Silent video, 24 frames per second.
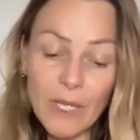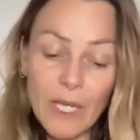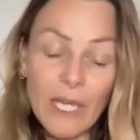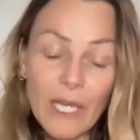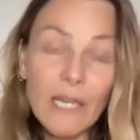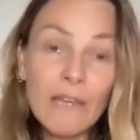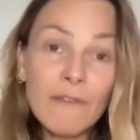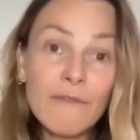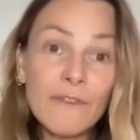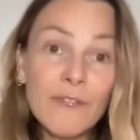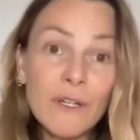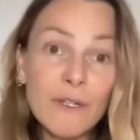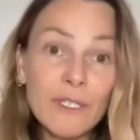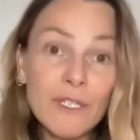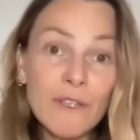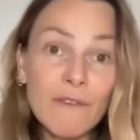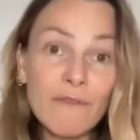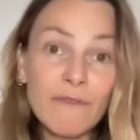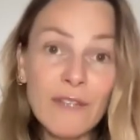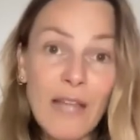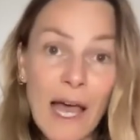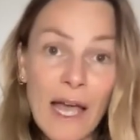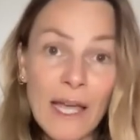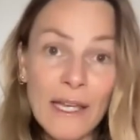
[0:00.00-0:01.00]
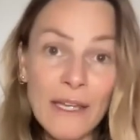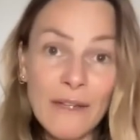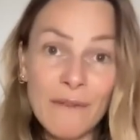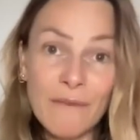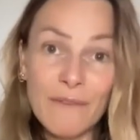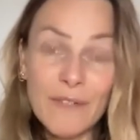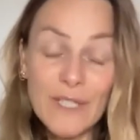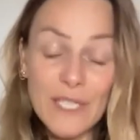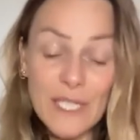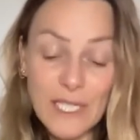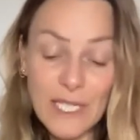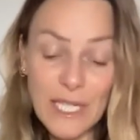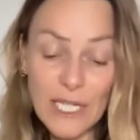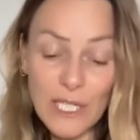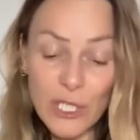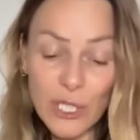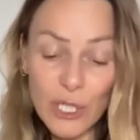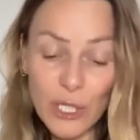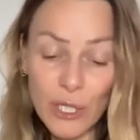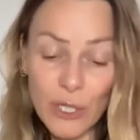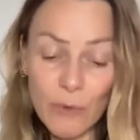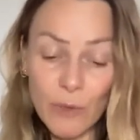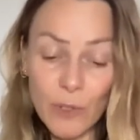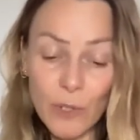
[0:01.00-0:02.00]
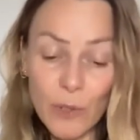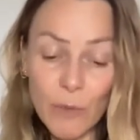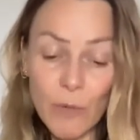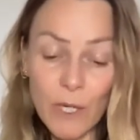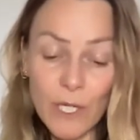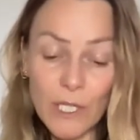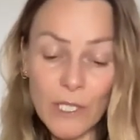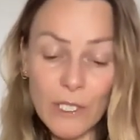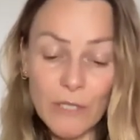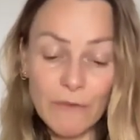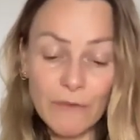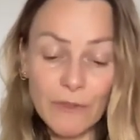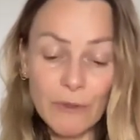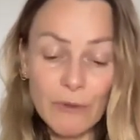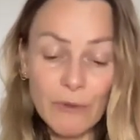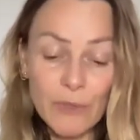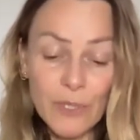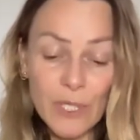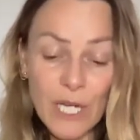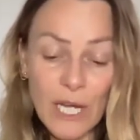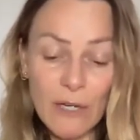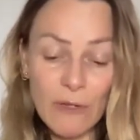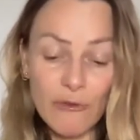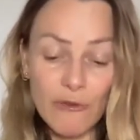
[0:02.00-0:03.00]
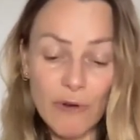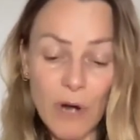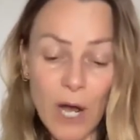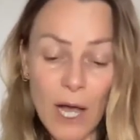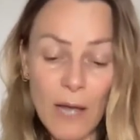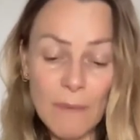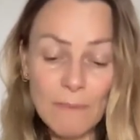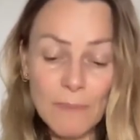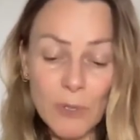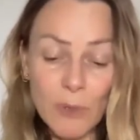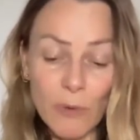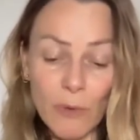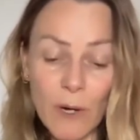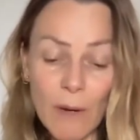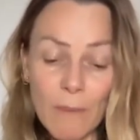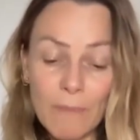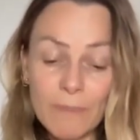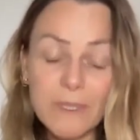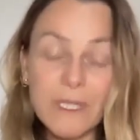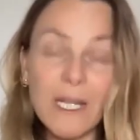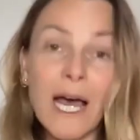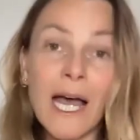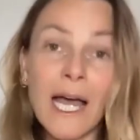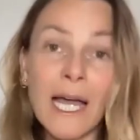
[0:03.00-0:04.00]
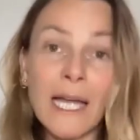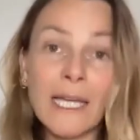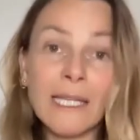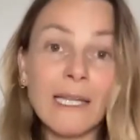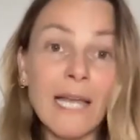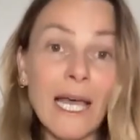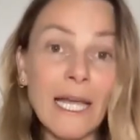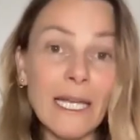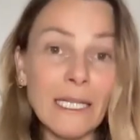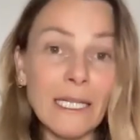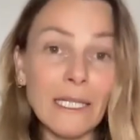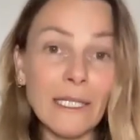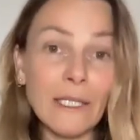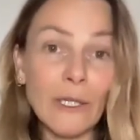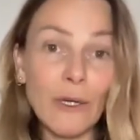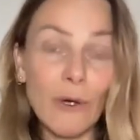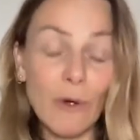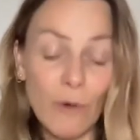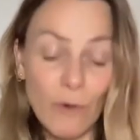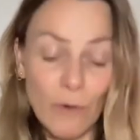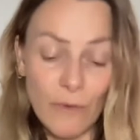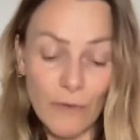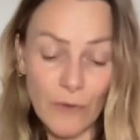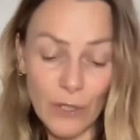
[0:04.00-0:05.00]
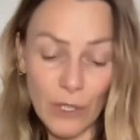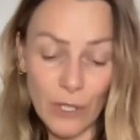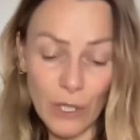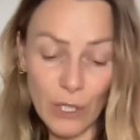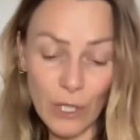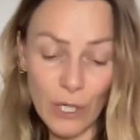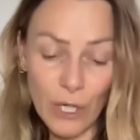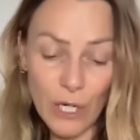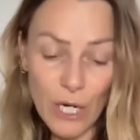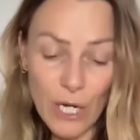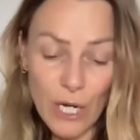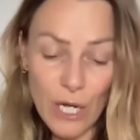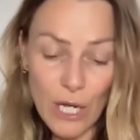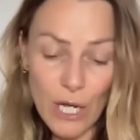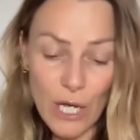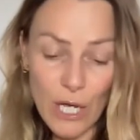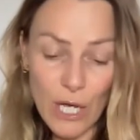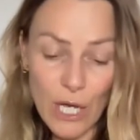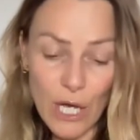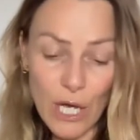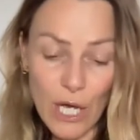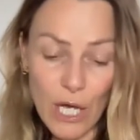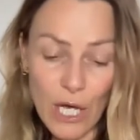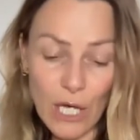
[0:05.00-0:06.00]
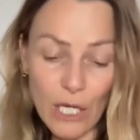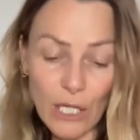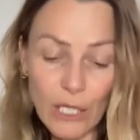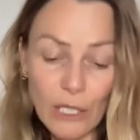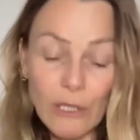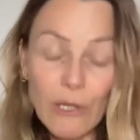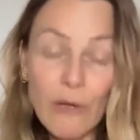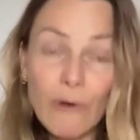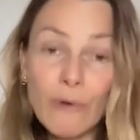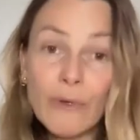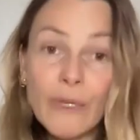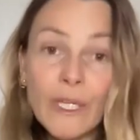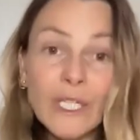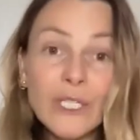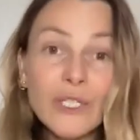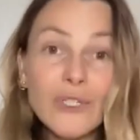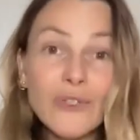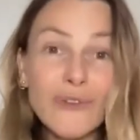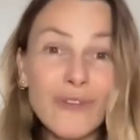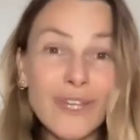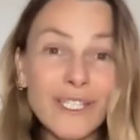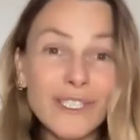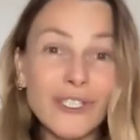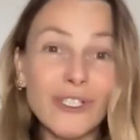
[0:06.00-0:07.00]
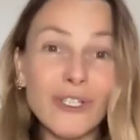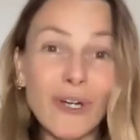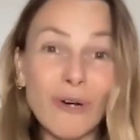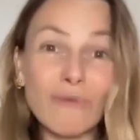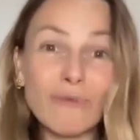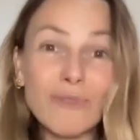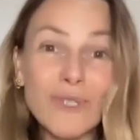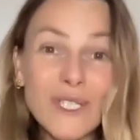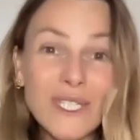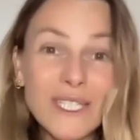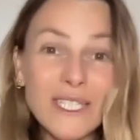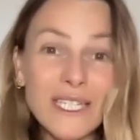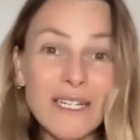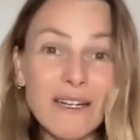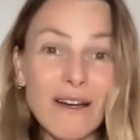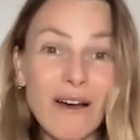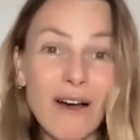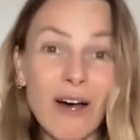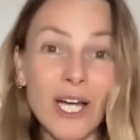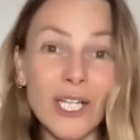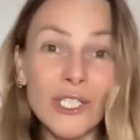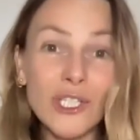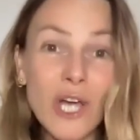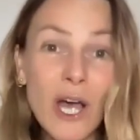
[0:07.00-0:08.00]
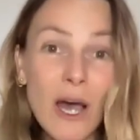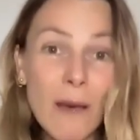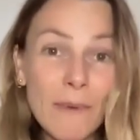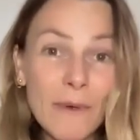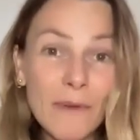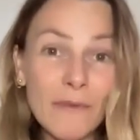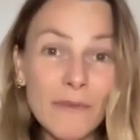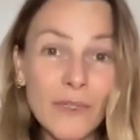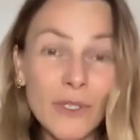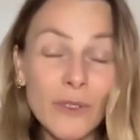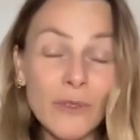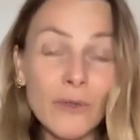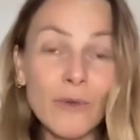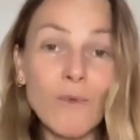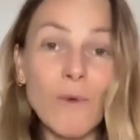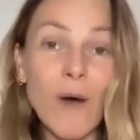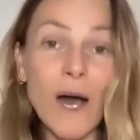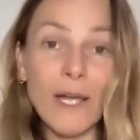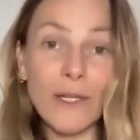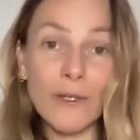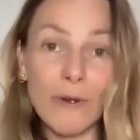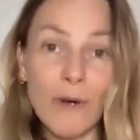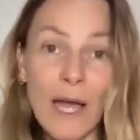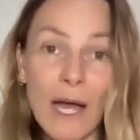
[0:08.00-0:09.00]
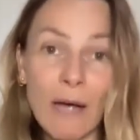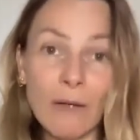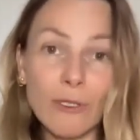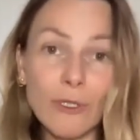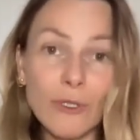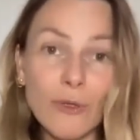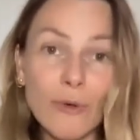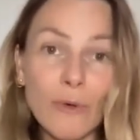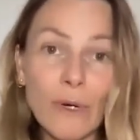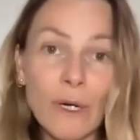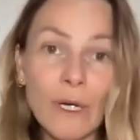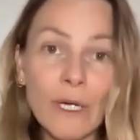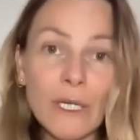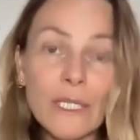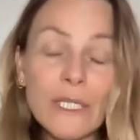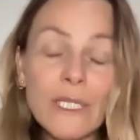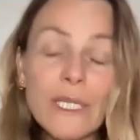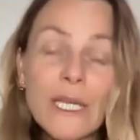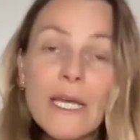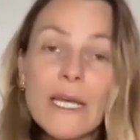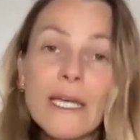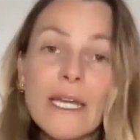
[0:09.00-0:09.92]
If there's a fly infestation, you want to diffuse 10 drops or apply lightly over clothing so they don't sit on top of you while you're outdoors.